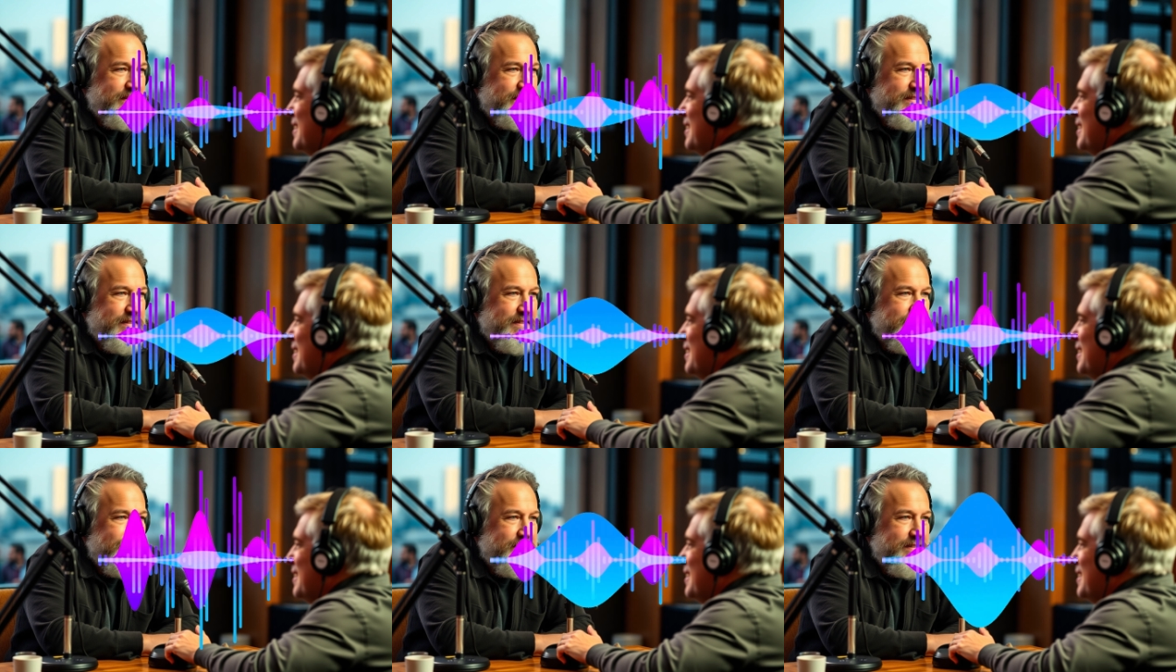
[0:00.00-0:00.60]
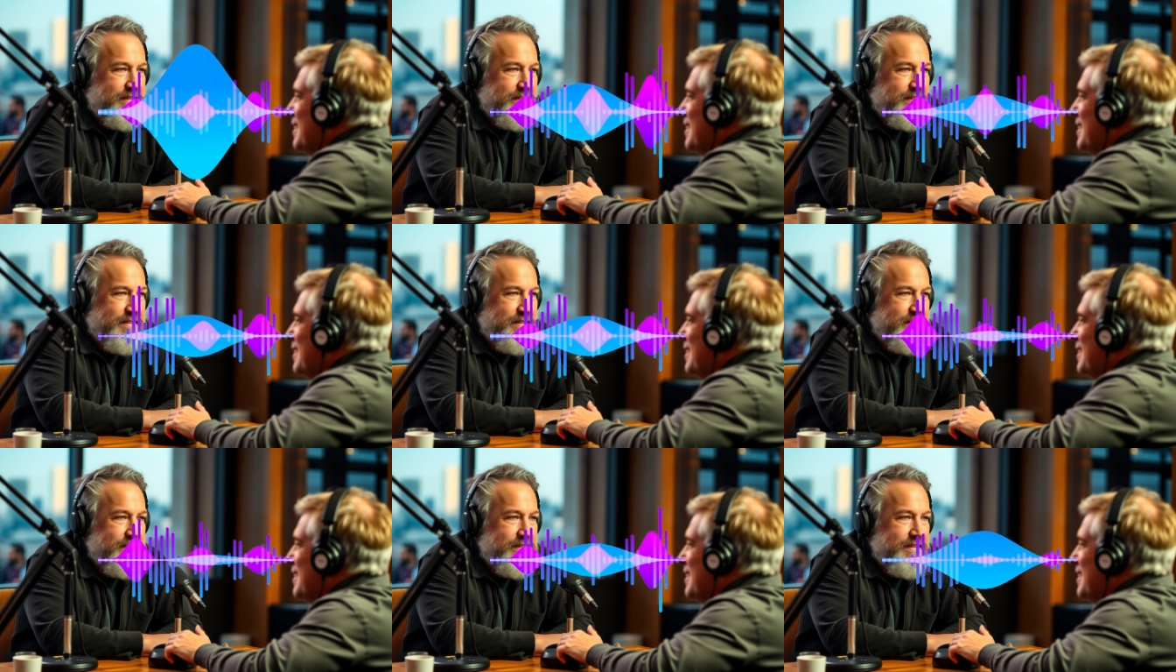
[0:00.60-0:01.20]
He becomes
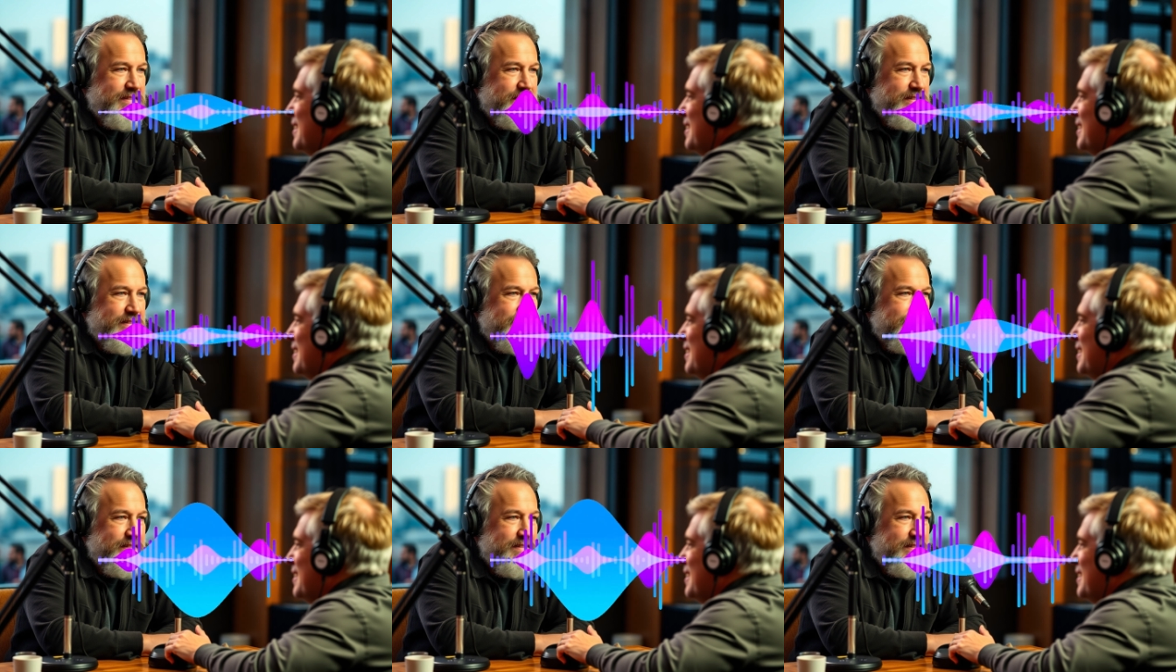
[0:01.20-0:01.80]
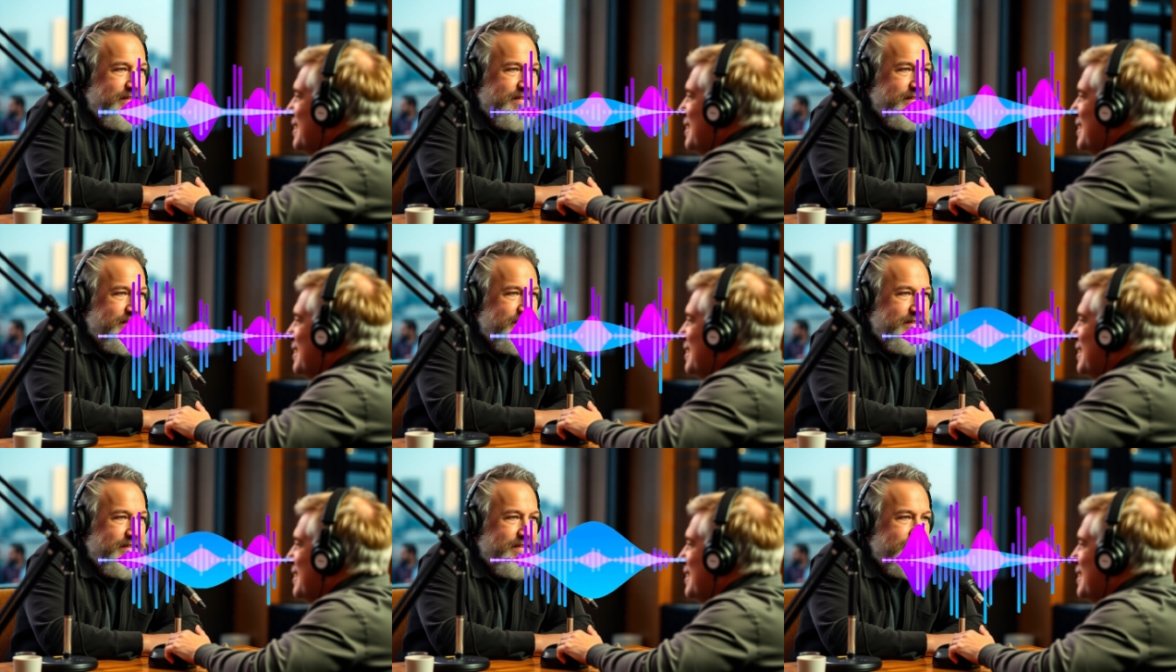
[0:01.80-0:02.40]
this world-class martial
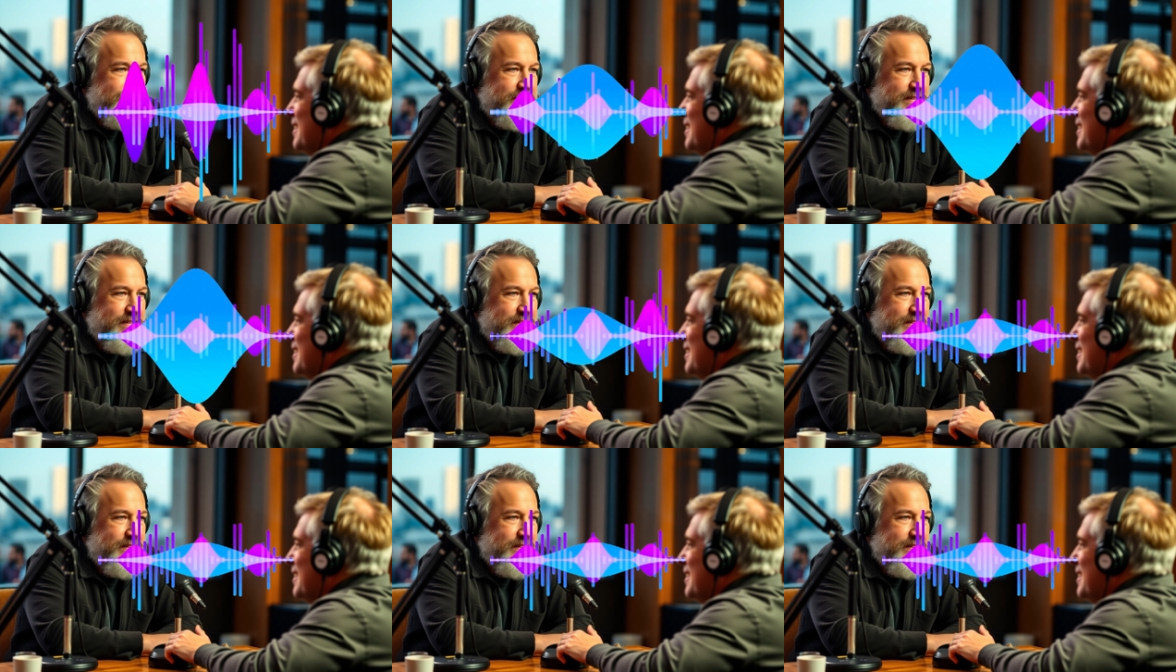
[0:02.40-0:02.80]
artist,